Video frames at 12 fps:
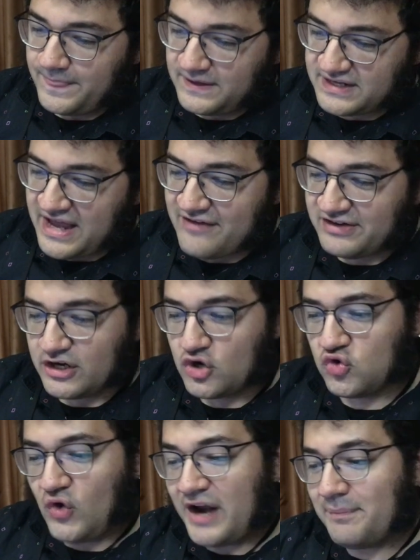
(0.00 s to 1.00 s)
to have an
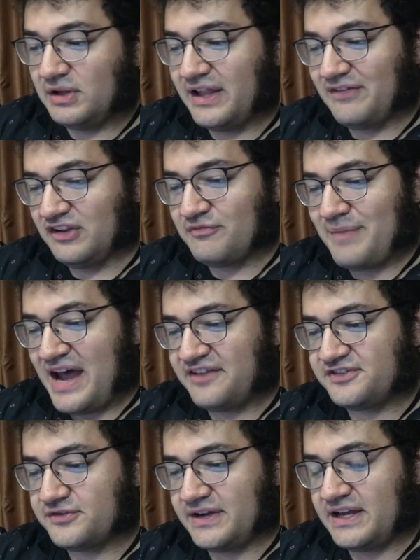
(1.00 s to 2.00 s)
incredible level of
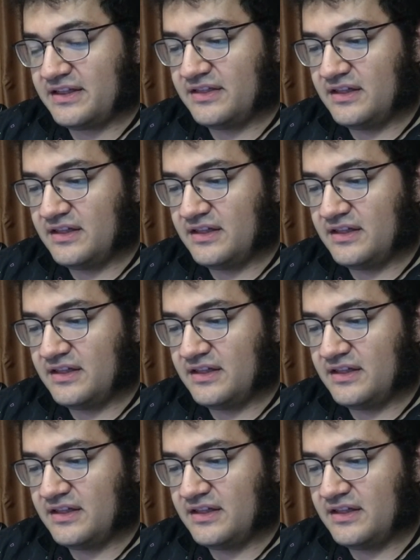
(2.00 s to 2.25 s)
mastery